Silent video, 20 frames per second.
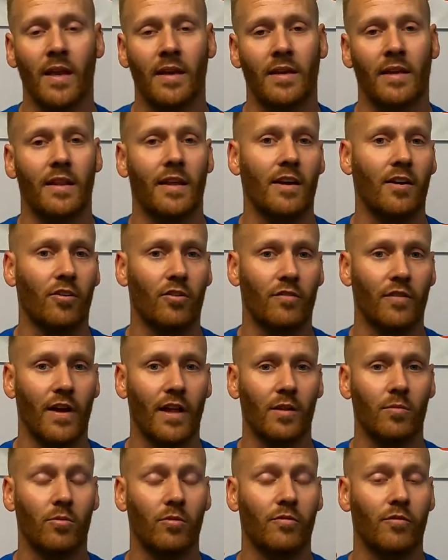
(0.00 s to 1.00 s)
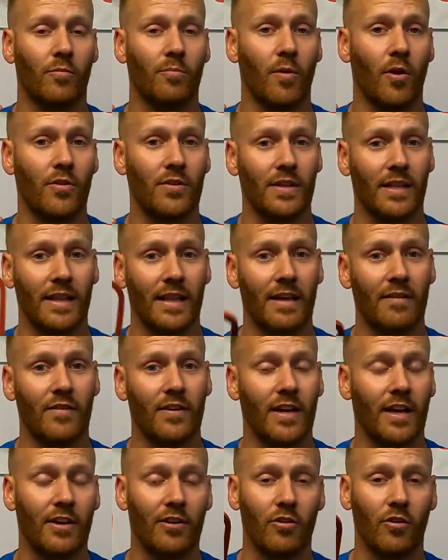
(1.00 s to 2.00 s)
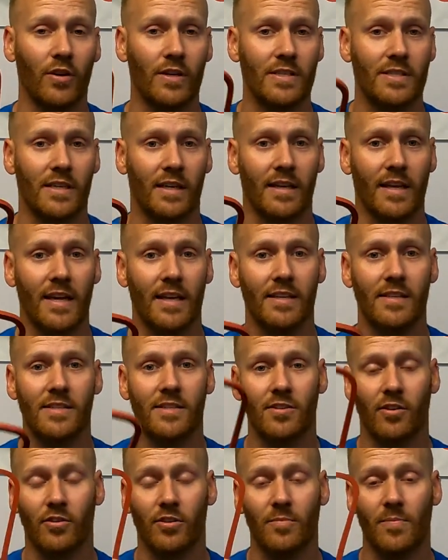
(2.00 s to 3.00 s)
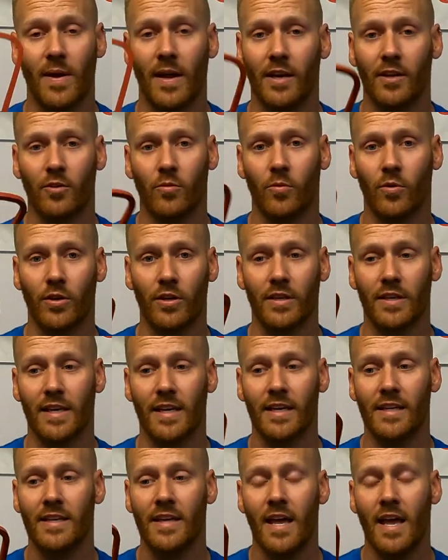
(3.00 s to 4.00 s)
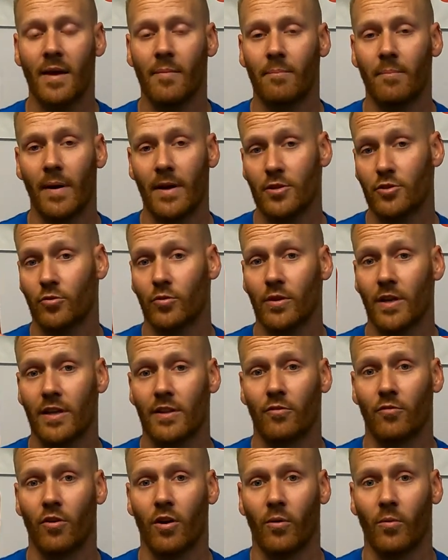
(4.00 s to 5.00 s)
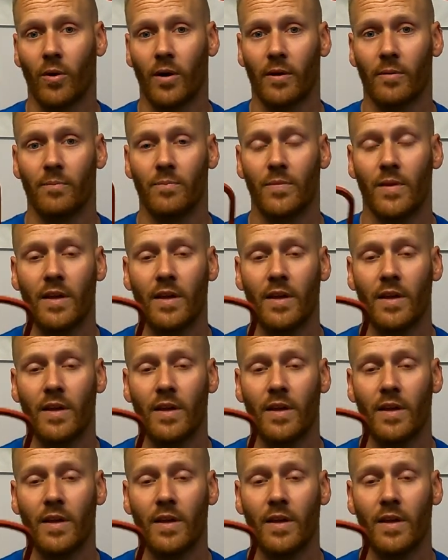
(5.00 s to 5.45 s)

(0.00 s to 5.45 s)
Now they are available for both 11 and 9 stud heads, so depending on what you need, make sure you get the right one.